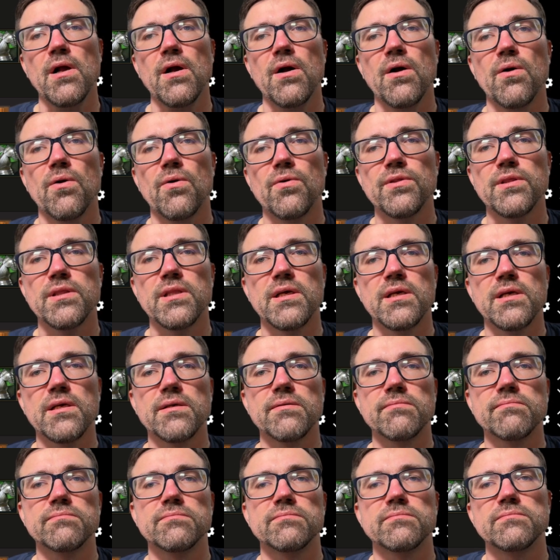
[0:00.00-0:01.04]
on
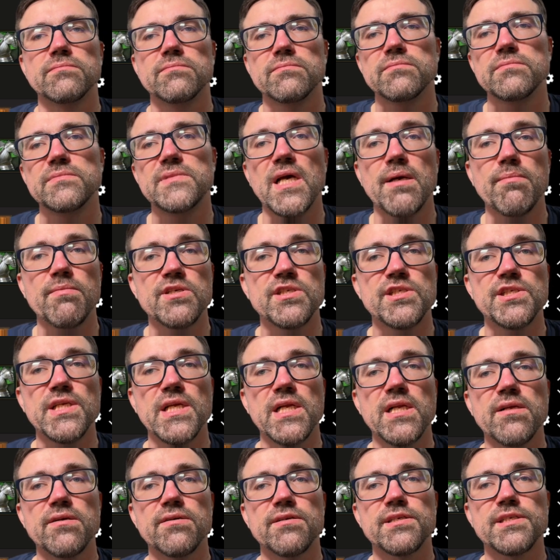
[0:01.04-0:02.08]
the damage
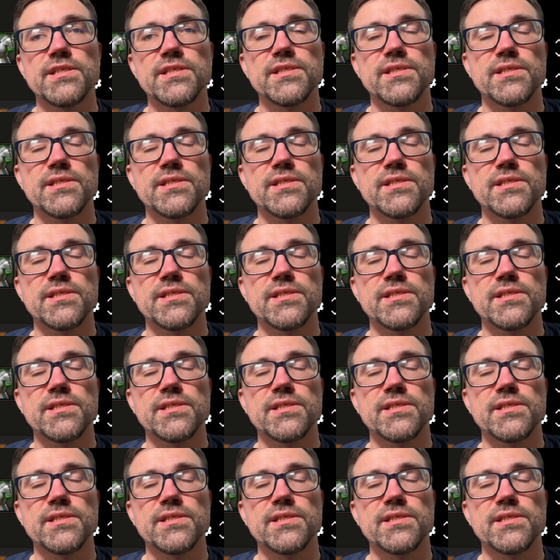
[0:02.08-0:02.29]
dealers